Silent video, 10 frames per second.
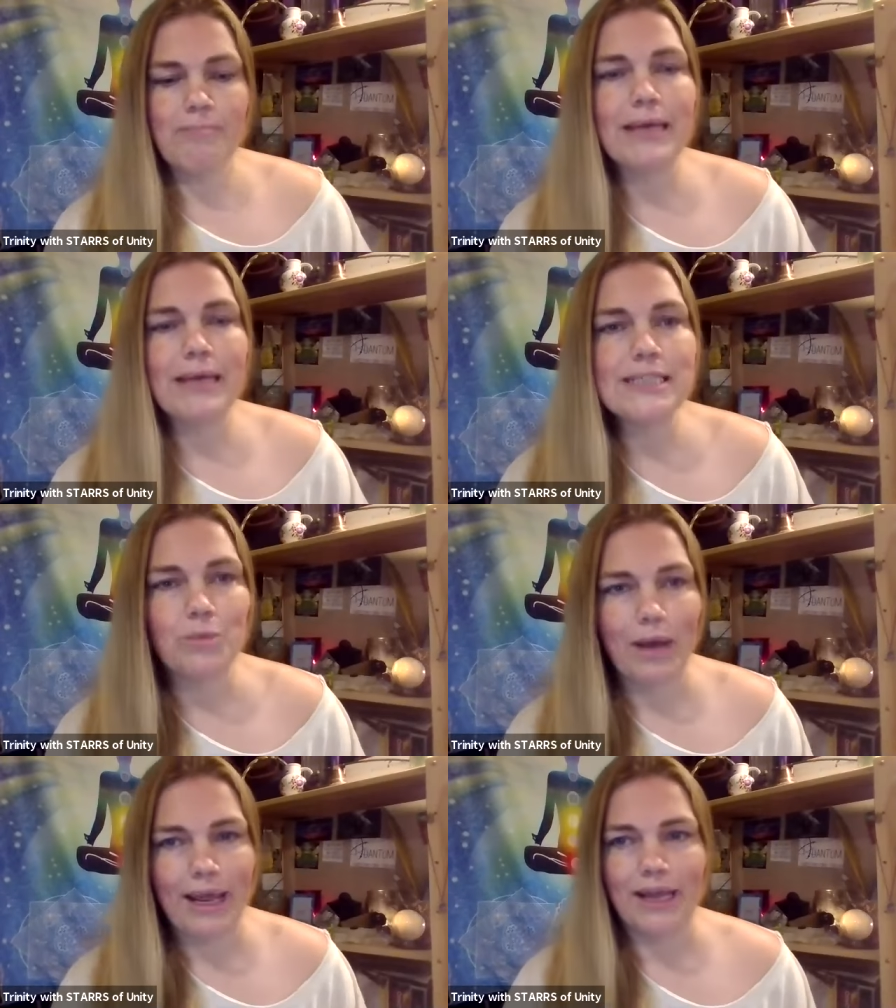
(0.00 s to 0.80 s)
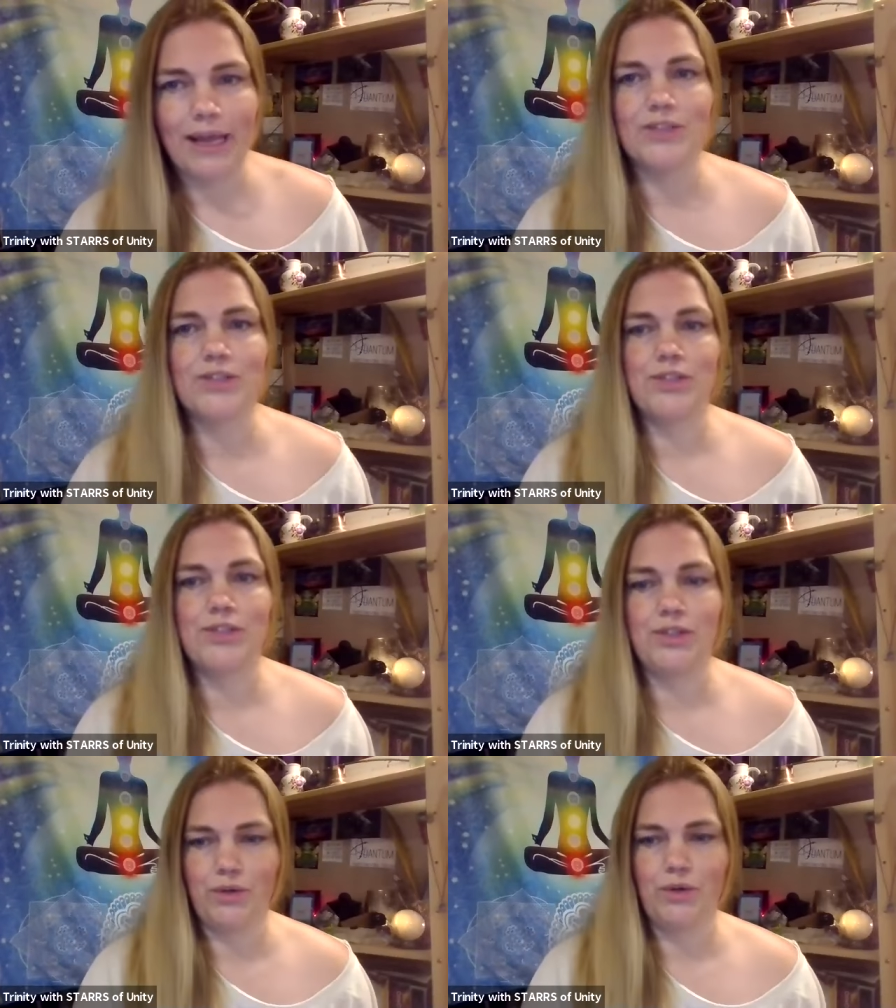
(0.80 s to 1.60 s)
best ways
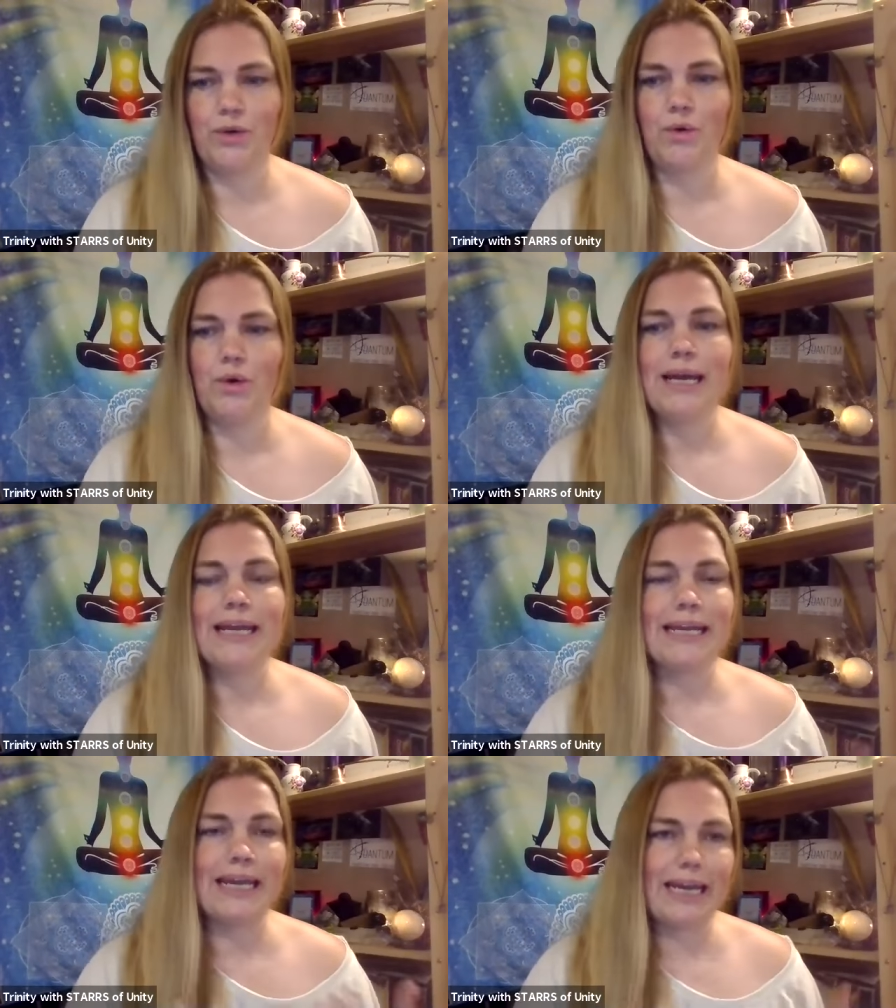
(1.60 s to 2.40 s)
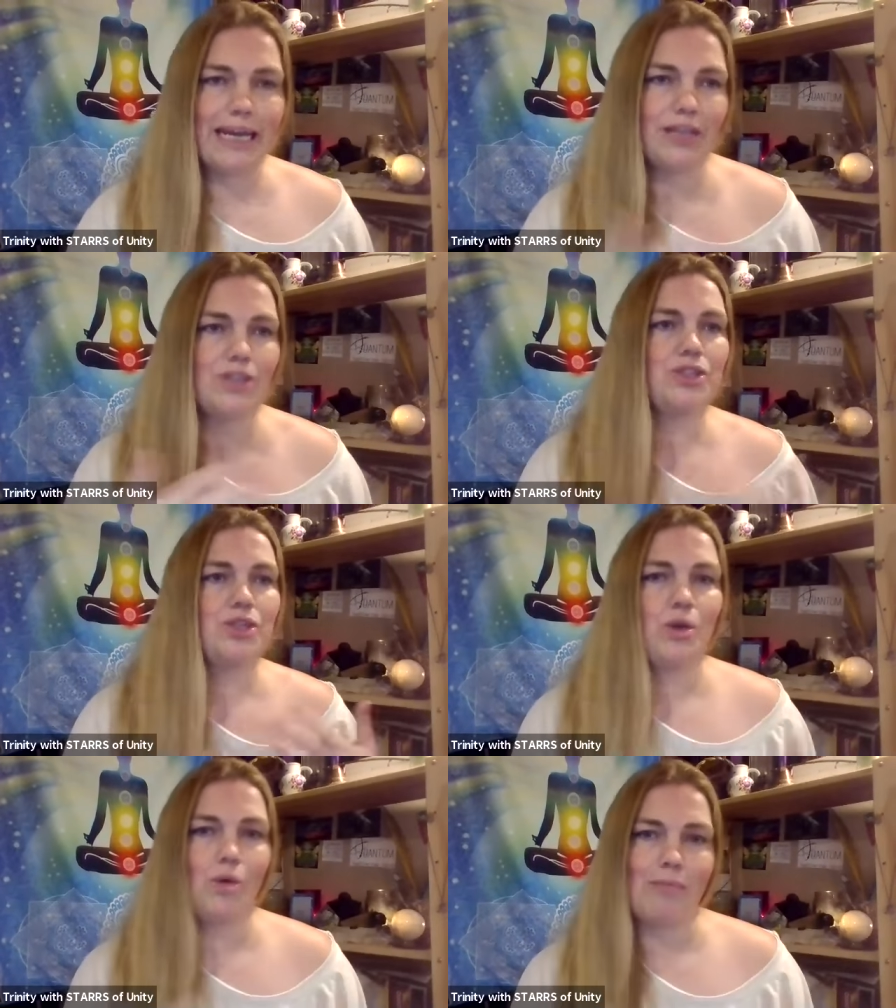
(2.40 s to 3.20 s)
to get
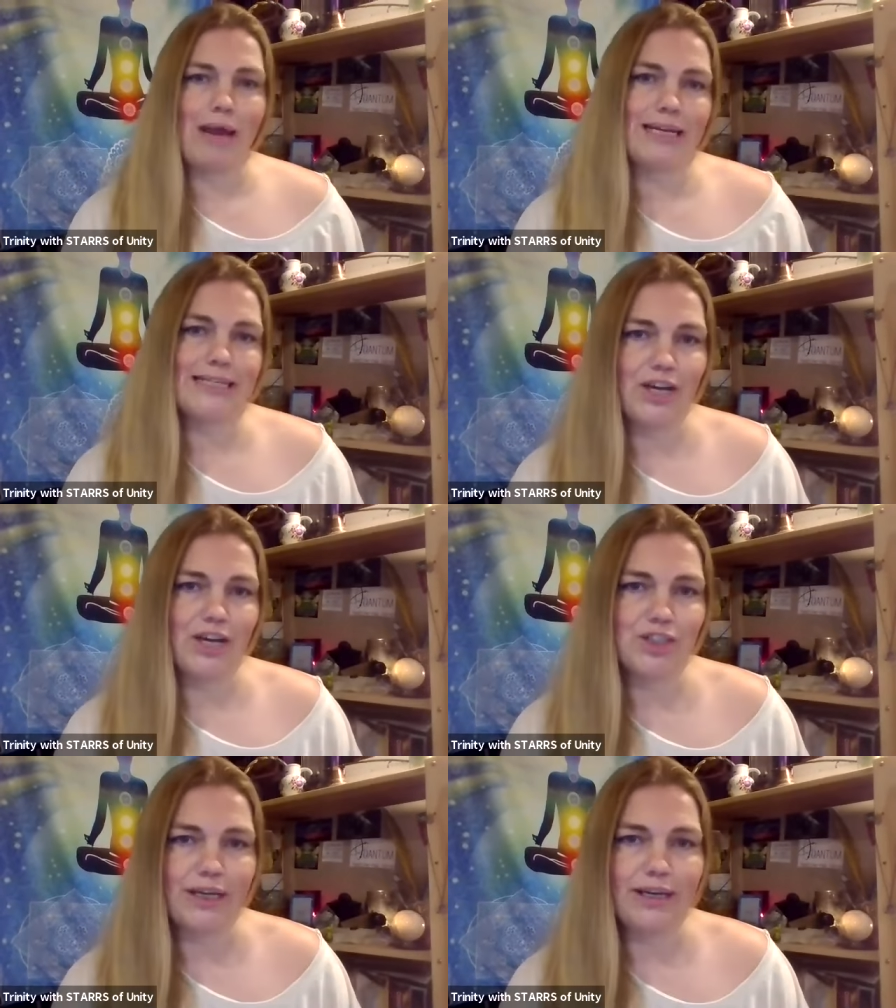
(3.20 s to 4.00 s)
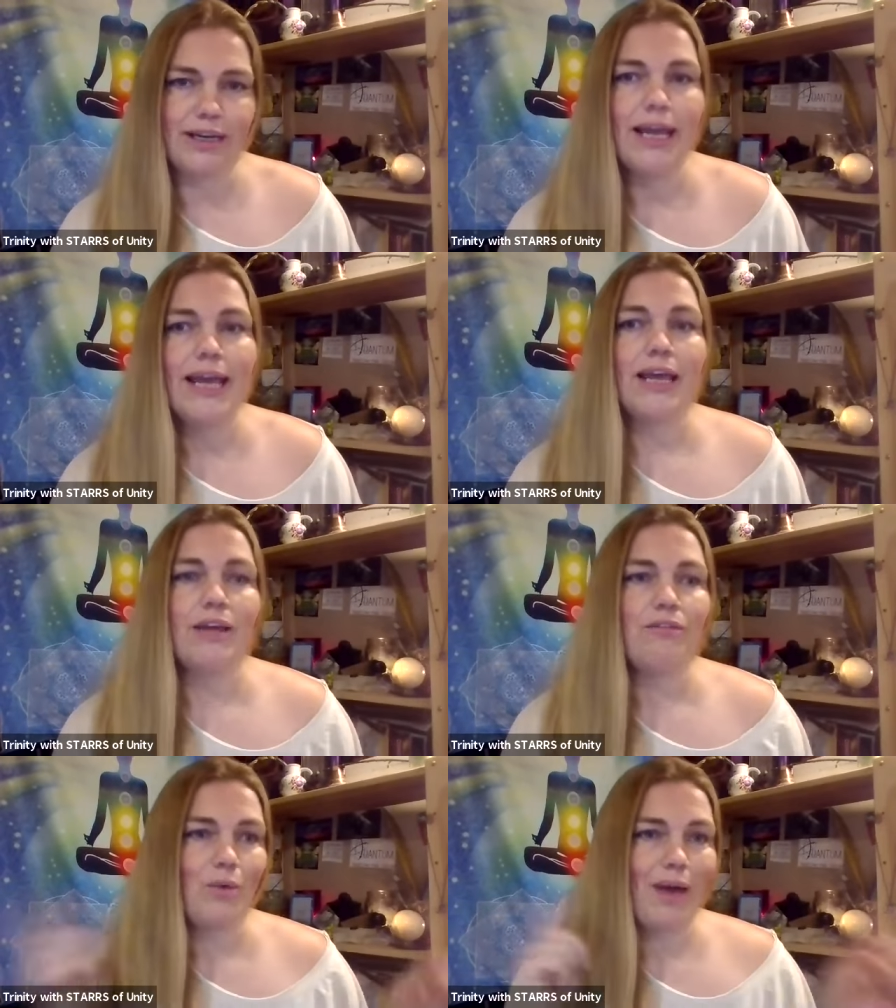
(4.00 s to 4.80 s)
into meditation
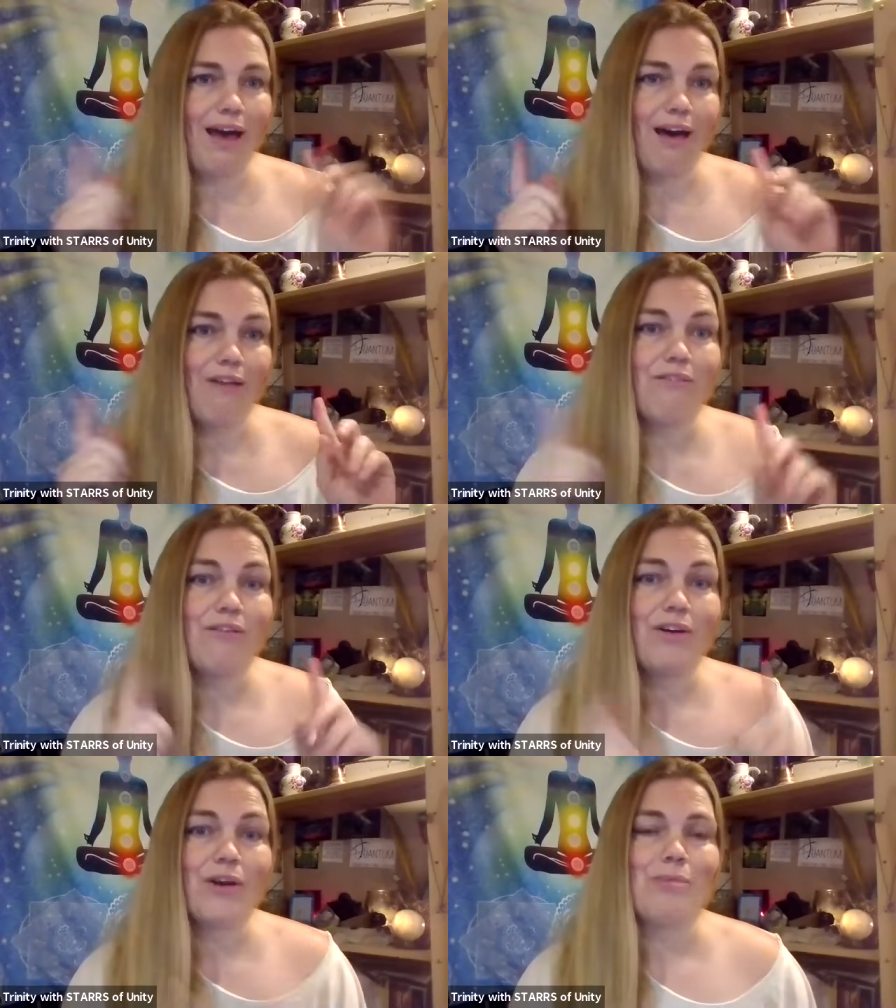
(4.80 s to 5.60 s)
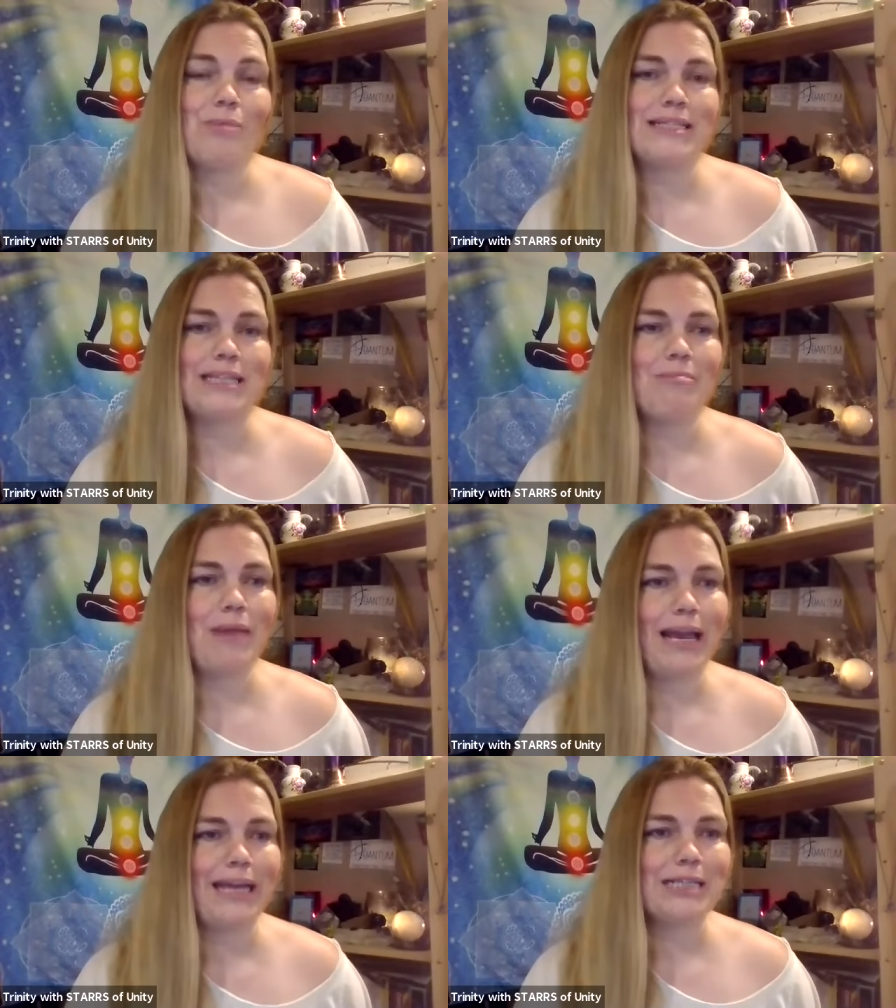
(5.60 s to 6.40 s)
if you have a very busy
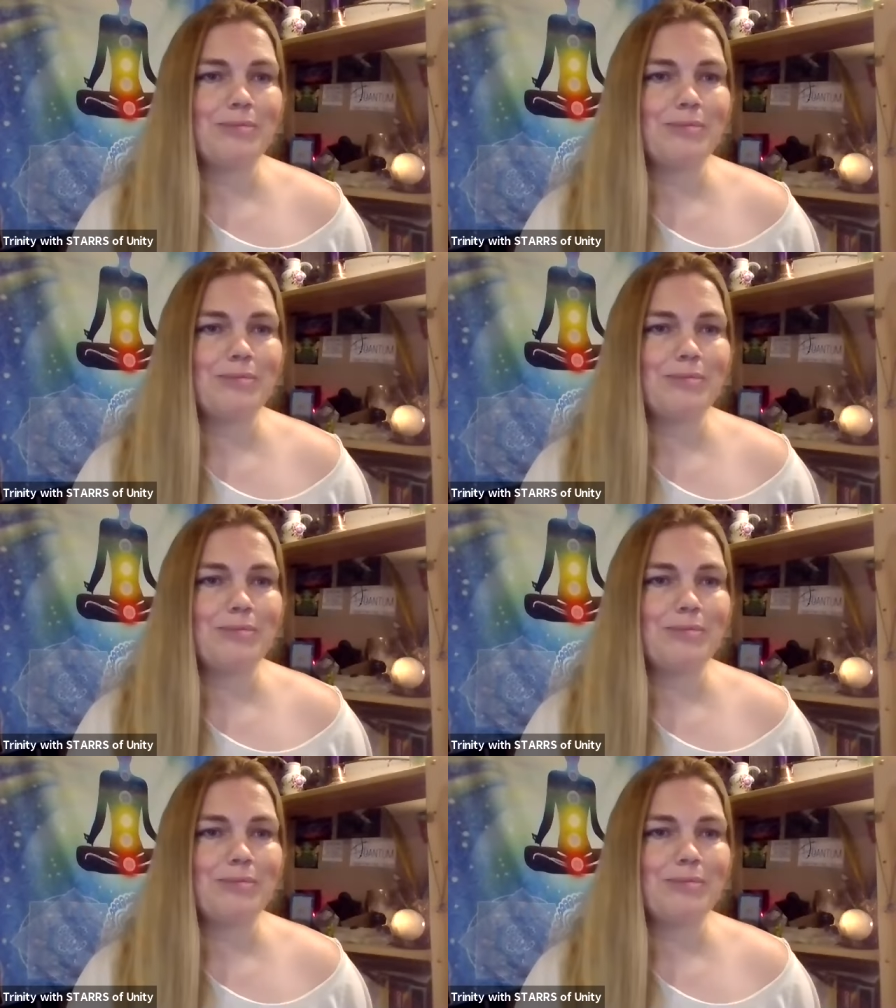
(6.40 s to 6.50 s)
mind,